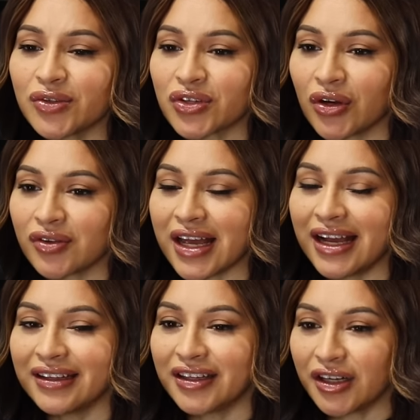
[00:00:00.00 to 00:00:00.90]
you chose,
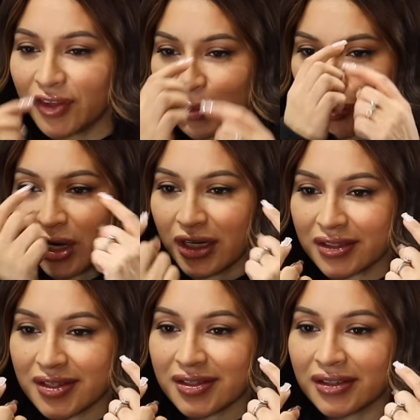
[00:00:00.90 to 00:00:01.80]
I love the
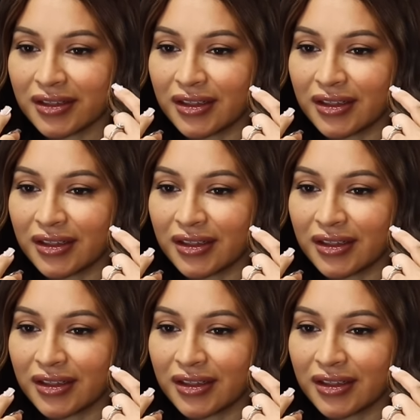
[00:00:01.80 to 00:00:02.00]
parts